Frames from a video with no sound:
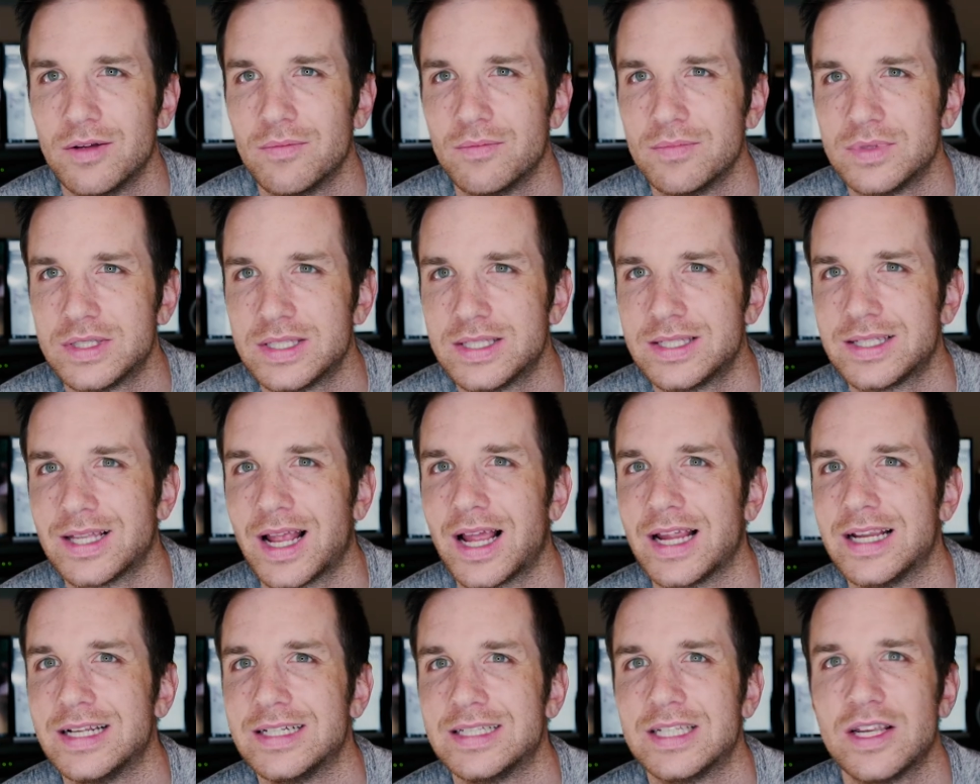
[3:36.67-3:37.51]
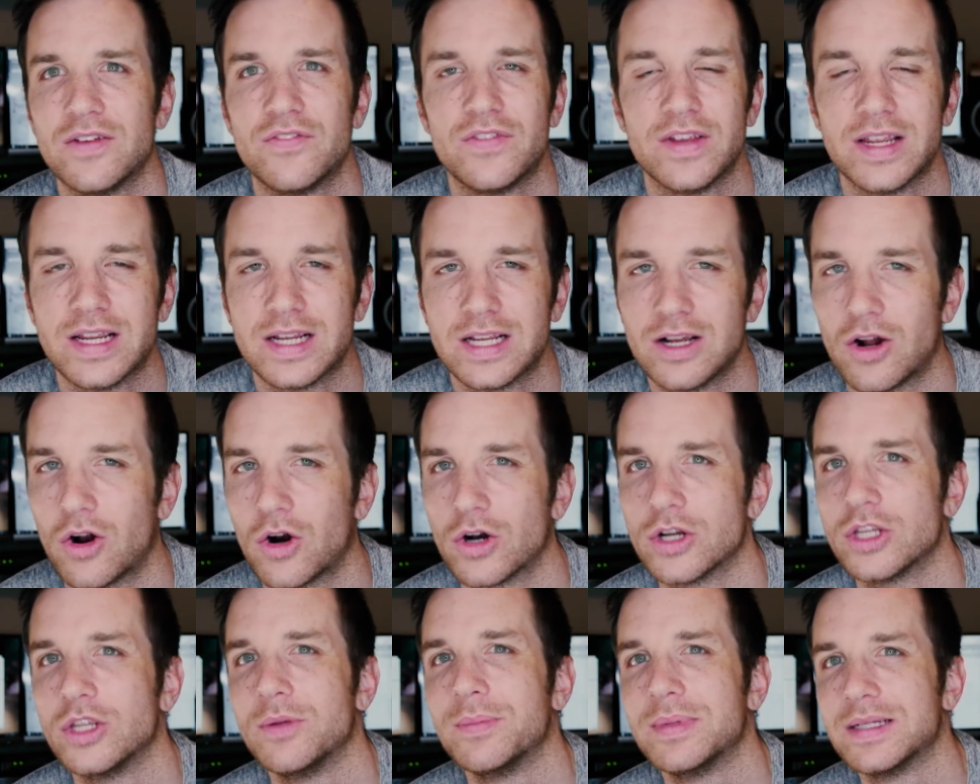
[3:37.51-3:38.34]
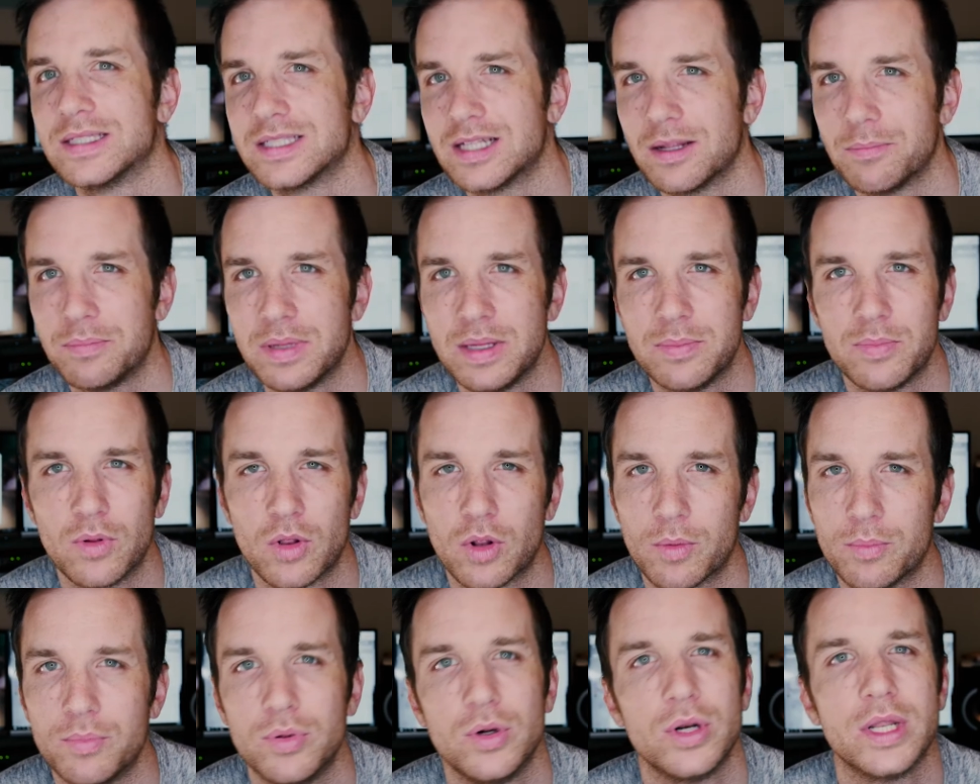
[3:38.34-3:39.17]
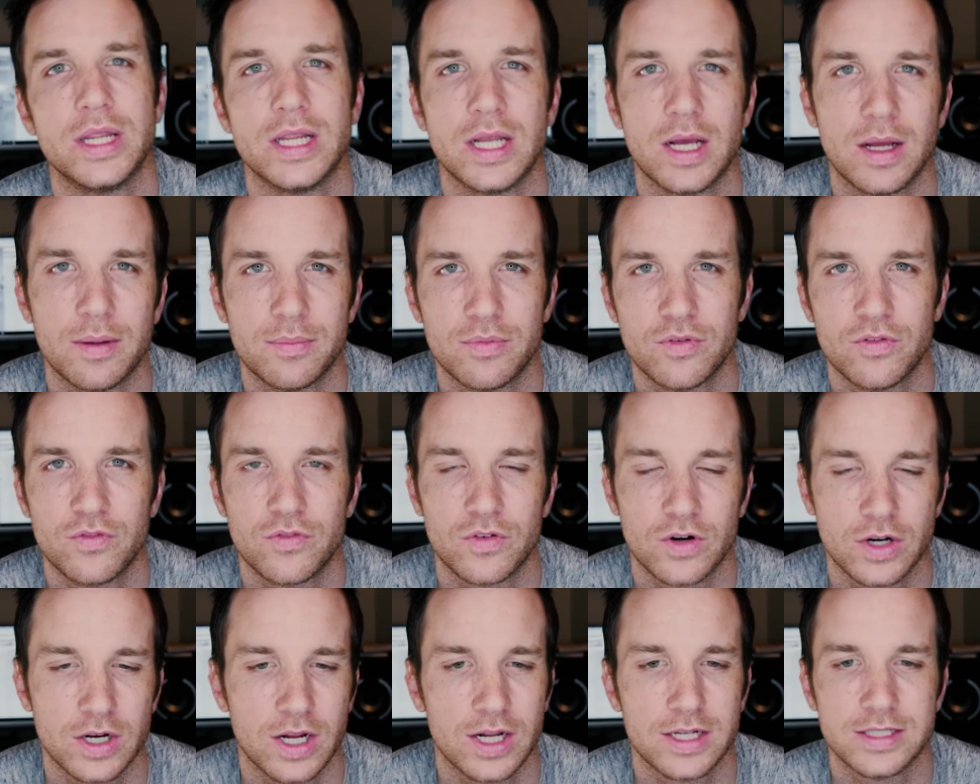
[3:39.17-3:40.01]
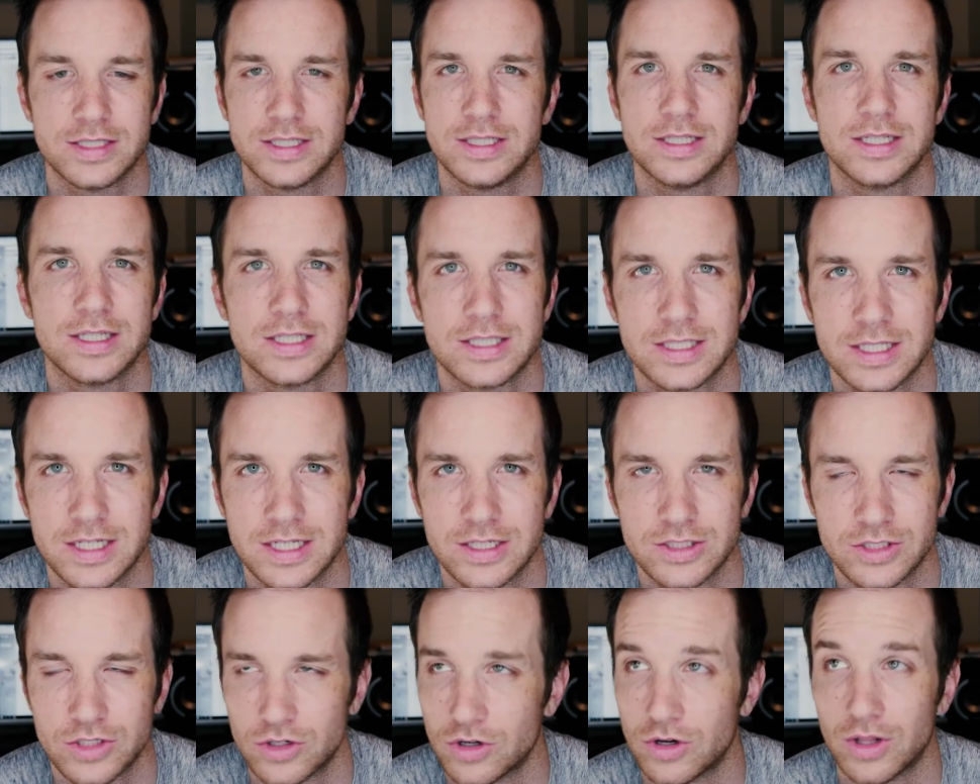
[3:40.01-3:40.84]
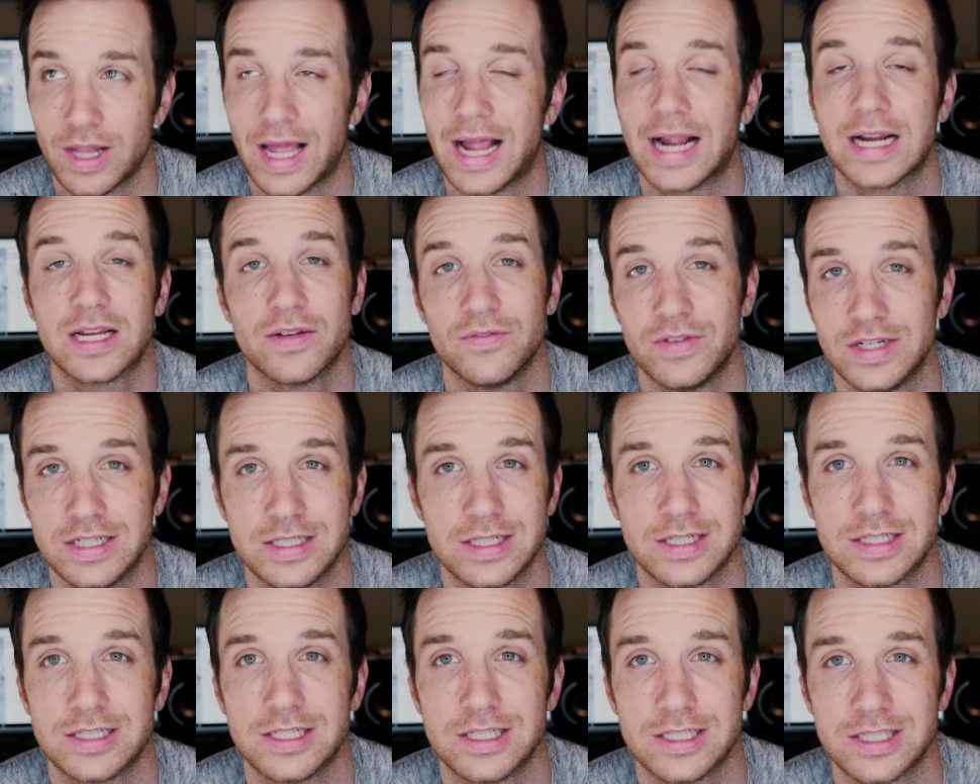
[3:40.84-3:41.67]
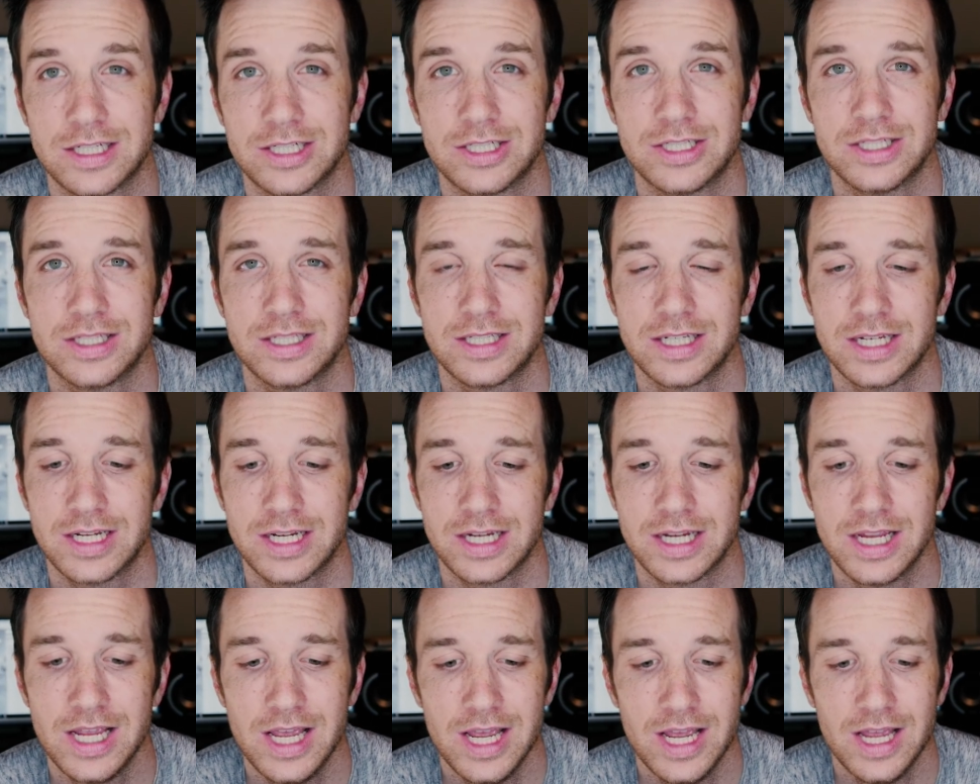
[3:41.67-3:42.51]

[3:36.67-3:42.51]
scientific arguments that people are putting up for God's existence, or lack of existence, I should say.